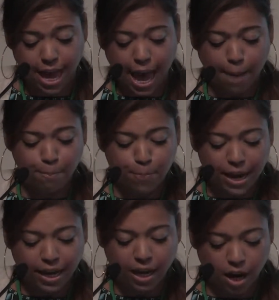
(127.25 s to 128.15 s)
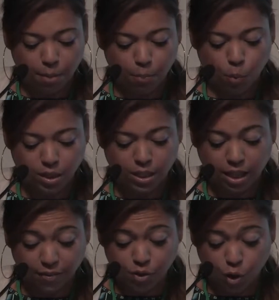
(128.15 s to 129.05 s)
and picking up what's
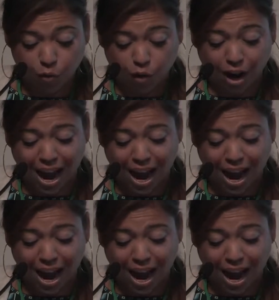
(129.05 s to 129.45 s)
left over